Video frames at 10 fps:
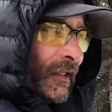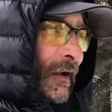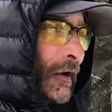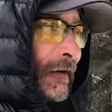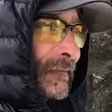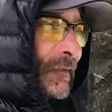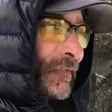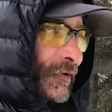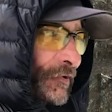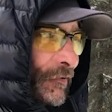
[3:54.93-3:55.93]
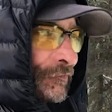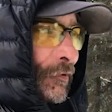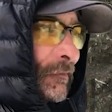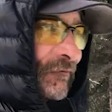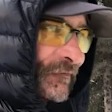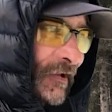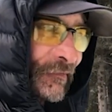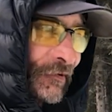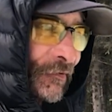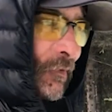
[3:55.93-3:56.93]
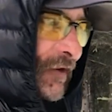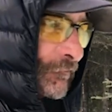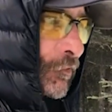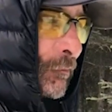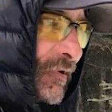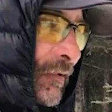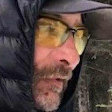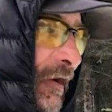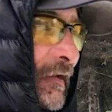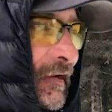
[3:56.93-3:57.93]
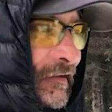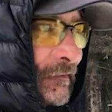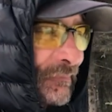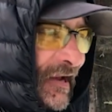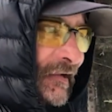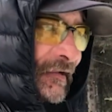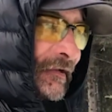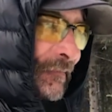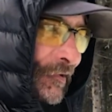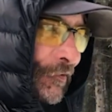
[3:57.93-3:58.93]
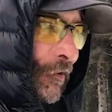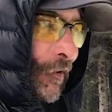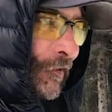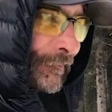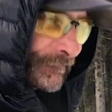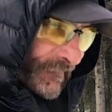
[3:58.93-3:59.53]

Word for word: I'm gonna go enjoy my family in Hawaii for a little bit. Then I gotta get back and get my car